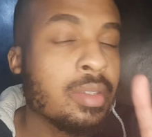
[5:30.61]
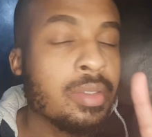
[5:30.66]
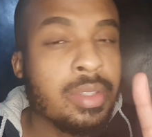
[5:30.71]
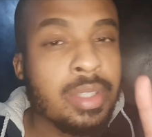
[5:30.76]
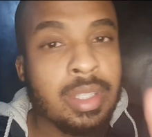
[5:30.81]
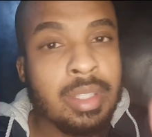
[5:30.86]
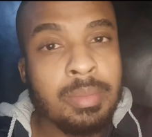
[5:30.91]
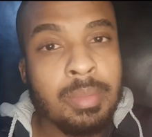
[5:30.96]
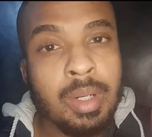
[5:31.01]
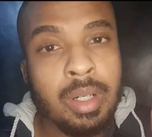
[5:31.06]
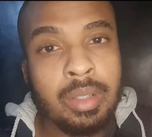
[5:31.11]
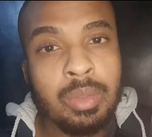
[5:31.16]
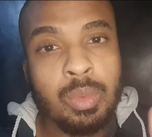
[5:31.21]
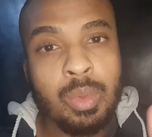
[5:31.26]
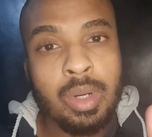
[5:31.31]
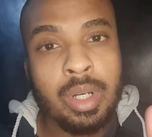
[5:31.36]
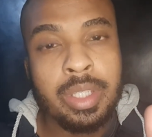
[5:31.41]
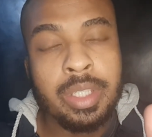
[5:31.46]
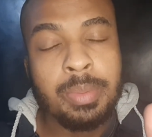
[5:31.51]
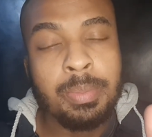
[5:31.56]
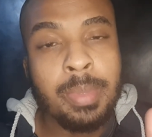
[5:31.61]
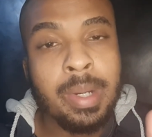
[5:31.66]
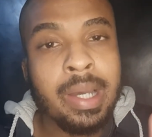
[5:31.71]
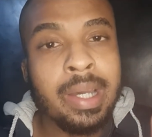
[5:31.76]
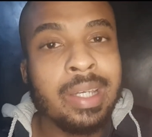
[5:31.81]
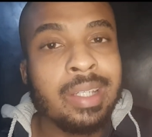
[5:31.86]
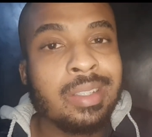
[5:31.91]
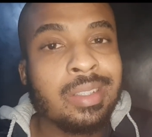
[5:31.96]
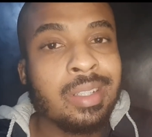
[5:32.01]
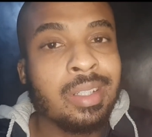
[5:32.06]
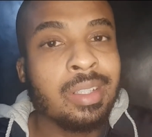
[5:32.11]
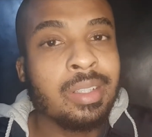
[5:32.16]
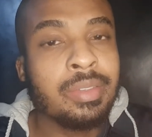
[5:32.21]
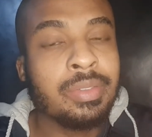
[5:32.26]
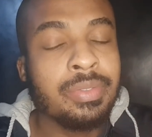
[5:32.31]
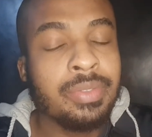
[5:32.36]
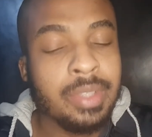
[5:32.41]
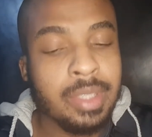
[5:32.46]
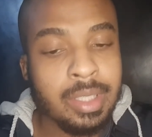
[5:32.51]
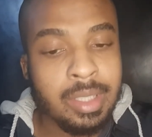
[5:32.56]
smartwatch by
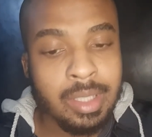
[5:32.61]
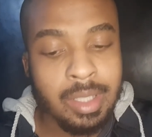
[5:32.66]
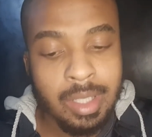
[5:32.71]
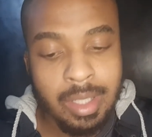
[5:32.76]
TurtleFit